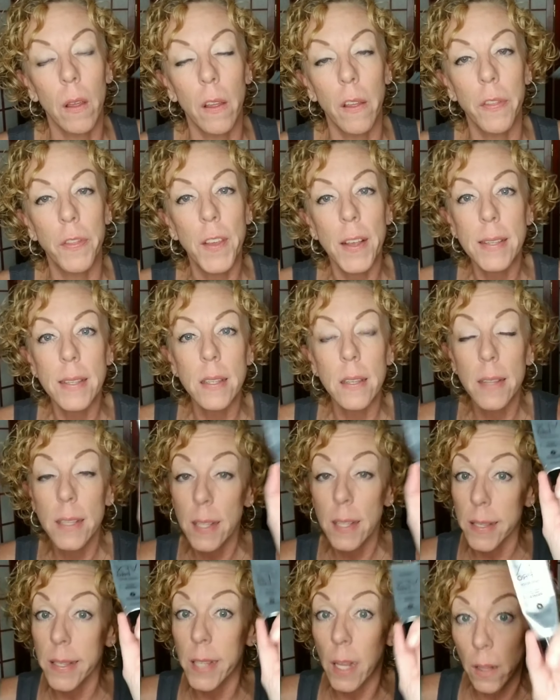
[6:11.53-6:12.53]
this
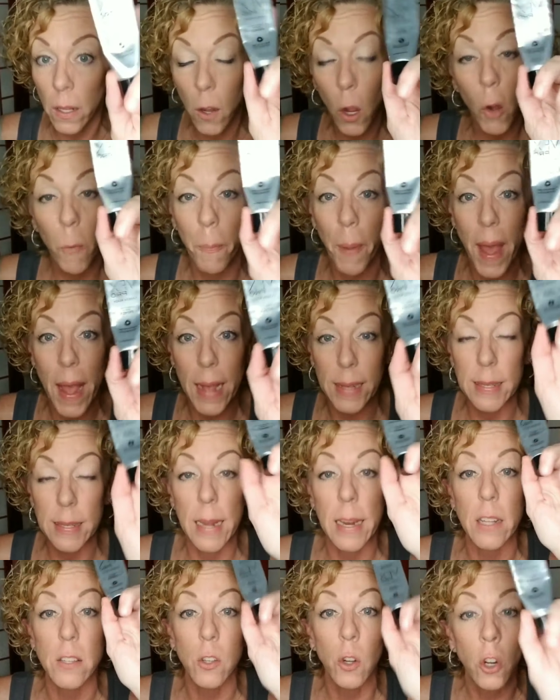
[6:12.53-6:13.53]
is silicone based
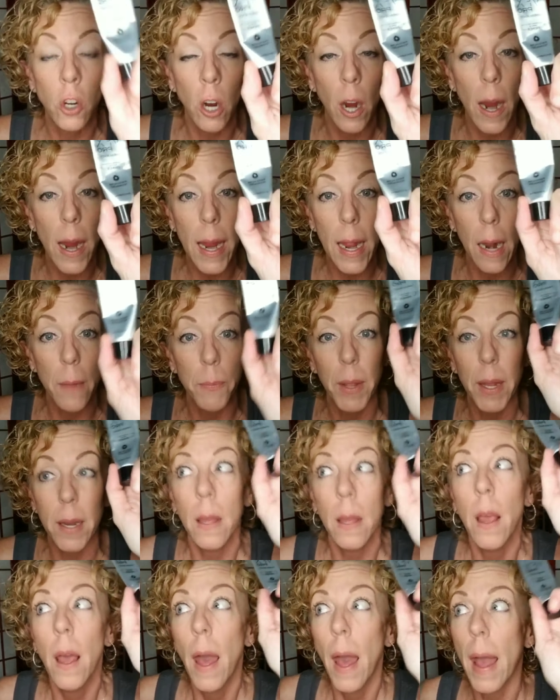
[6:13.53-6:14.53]
and it's great. I mean,
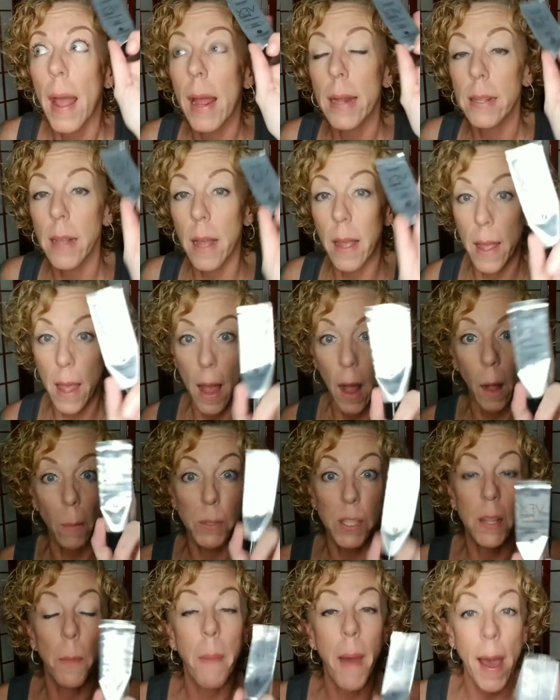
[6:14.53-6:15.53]
it
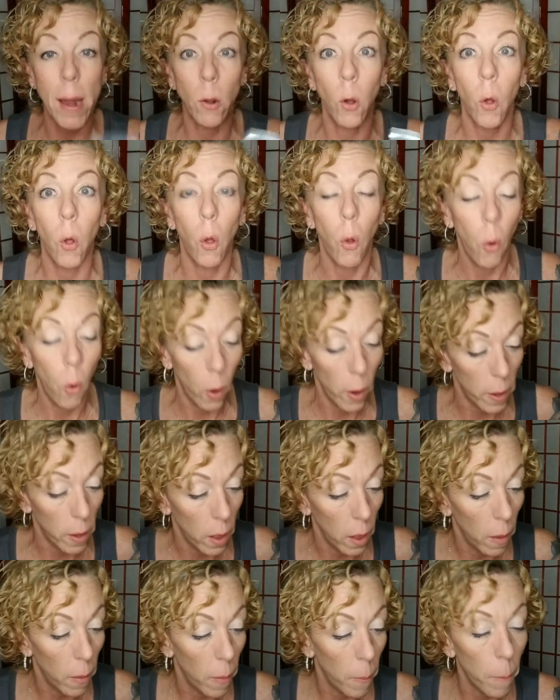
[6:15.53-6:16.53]
helps to battle
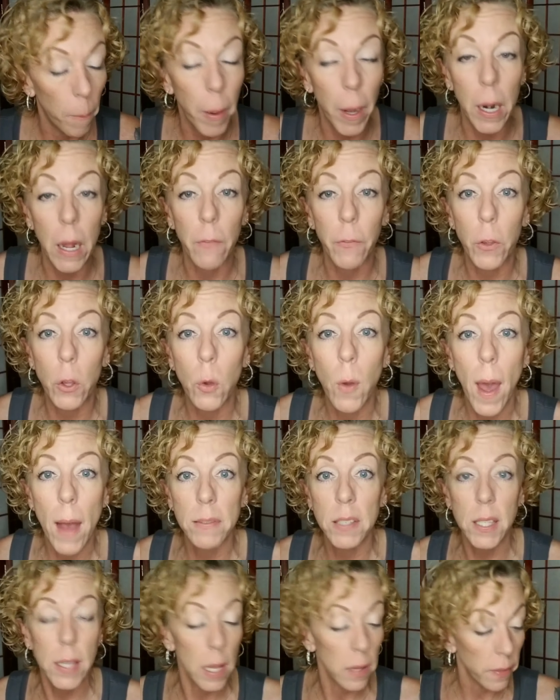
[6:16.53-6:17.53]
oil. But if you have
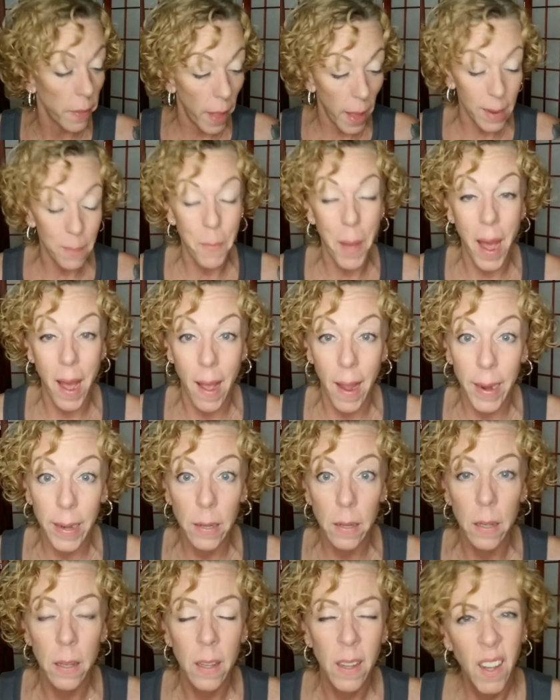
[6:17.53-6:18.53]
skin like
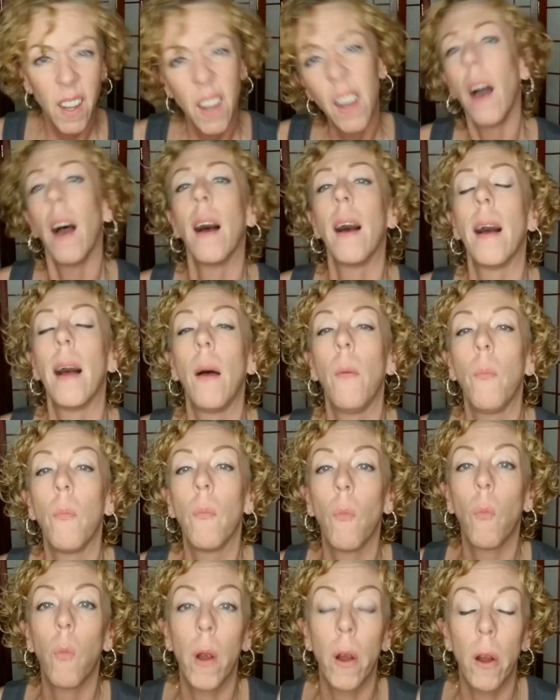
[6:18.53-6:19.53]
mine,
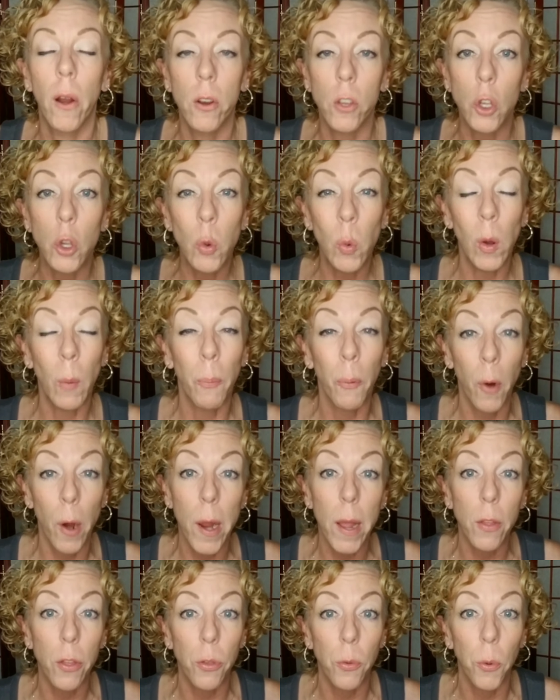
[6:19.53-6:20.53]
where you will
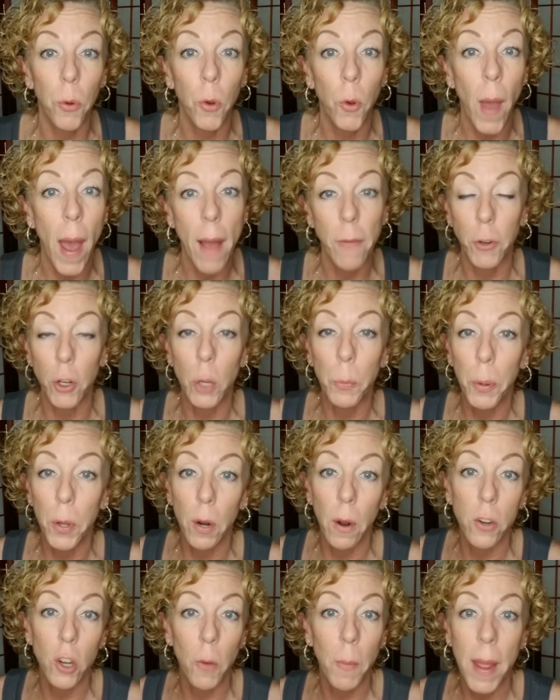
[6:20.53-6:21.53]
break through after you put
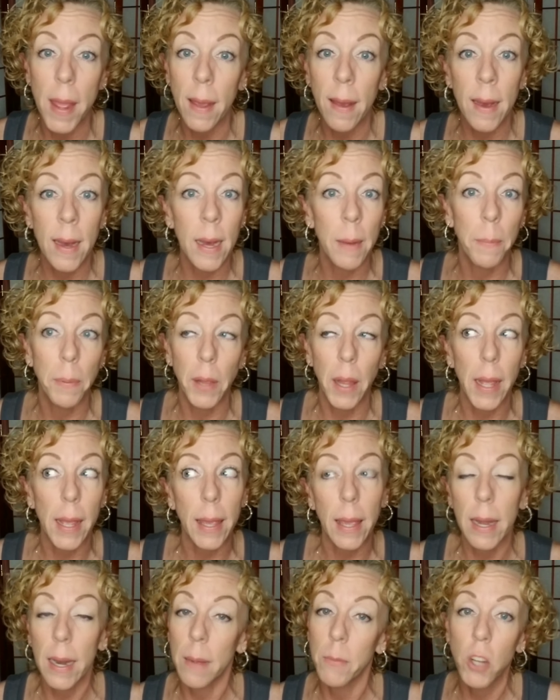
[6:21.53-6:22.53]
on your makeup,
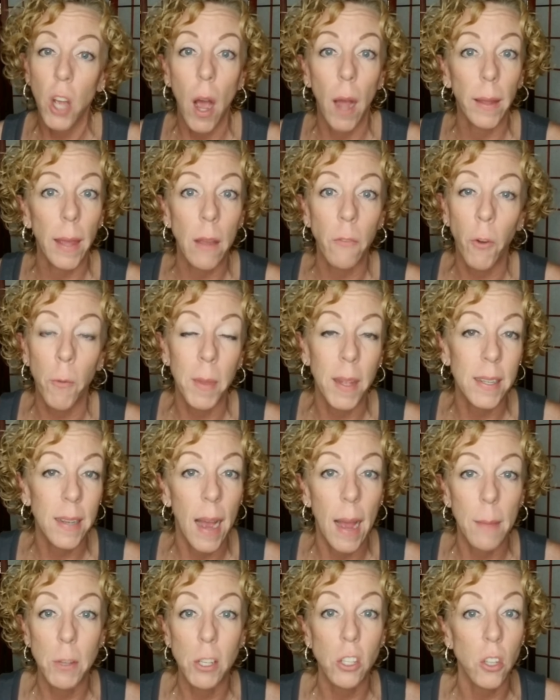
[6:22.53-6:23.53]
like, and I'm talking from the
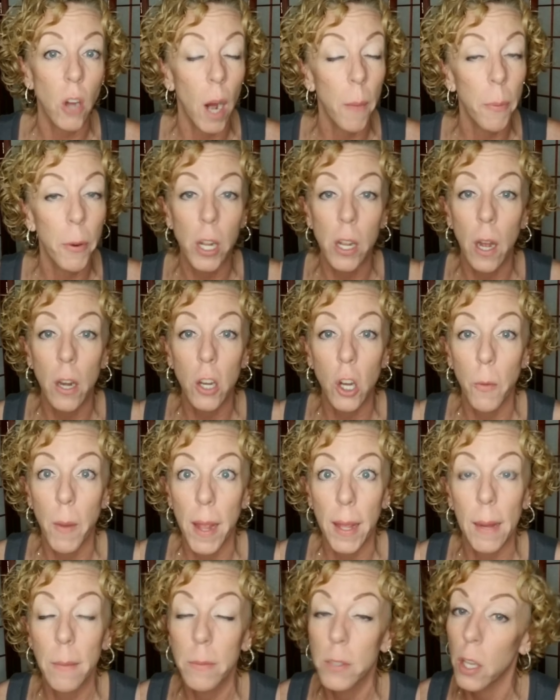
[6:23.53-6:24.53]
time you start putting on your
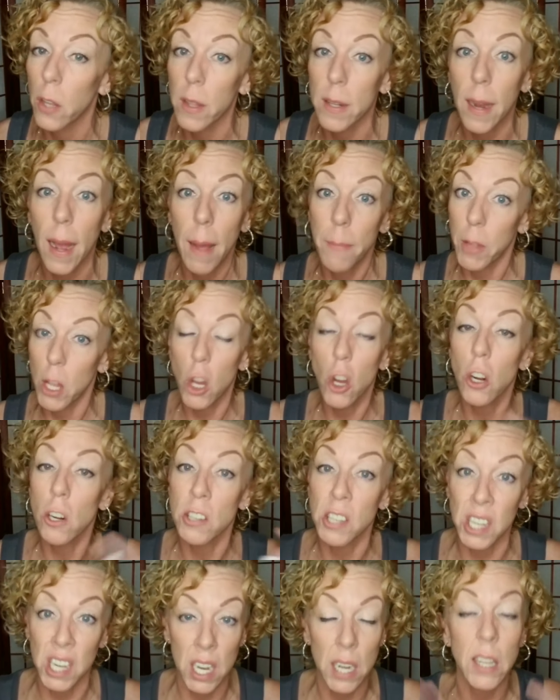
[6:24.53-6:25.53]
makeup till the time that you're
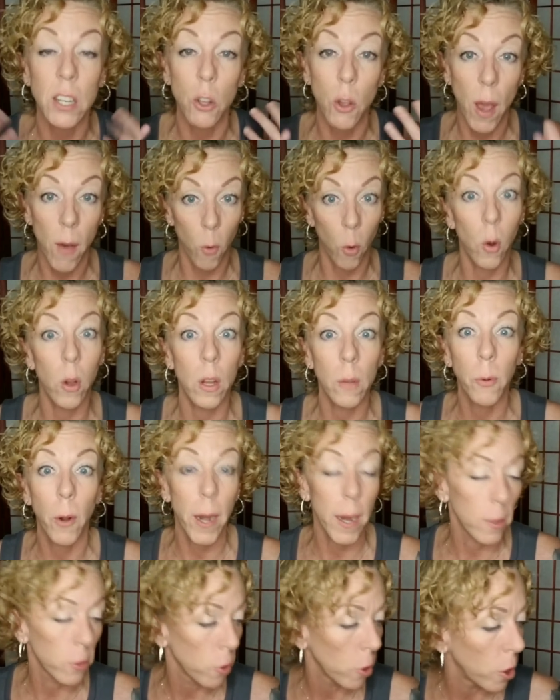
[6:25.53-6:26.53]
done and you have oil
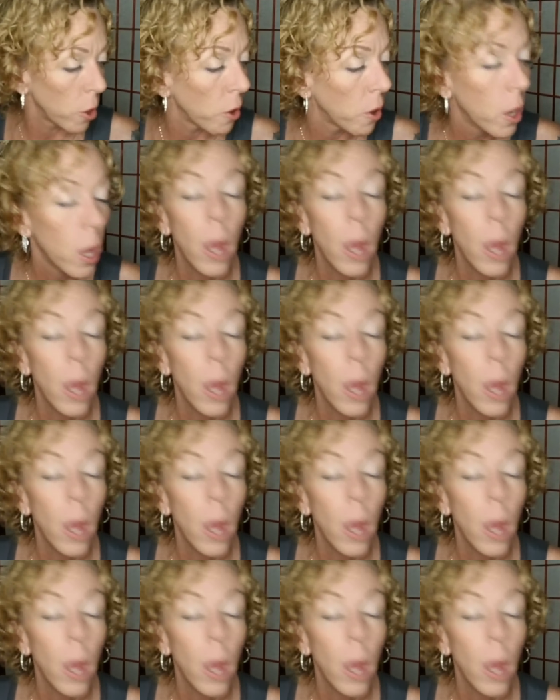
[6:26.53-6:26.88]
breakthrough,